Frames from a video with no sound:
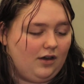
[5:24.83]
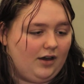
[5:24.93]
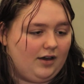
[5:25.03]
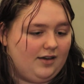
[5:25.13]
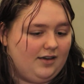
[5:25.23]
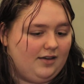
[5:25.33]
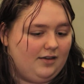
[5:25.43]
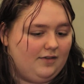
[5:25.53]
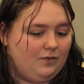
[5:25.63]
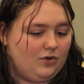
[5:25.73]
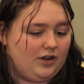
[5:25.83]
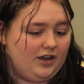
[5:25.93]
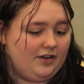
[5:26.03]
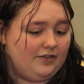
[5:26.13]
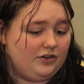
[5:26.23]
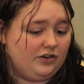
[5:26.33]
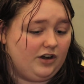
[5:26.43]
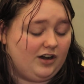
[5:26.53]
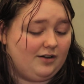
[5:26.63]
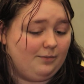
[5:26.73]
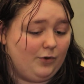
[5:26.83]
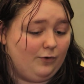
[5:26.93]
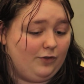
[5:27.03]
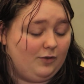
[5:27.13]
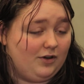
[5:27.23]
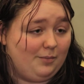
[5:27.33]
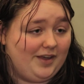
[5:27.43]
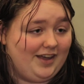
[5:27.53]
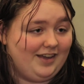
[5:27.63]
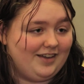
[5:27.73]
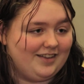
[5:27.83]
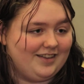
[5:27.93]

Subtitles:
I want to have a job, hopefully well-paying.